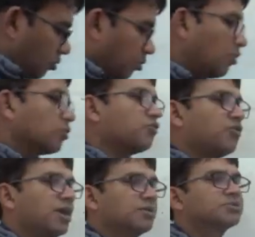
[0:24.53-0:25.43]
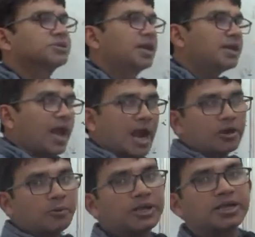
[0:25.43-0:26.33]
both firms are
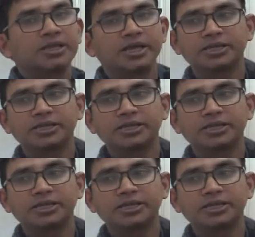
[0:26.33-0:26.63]
adopting their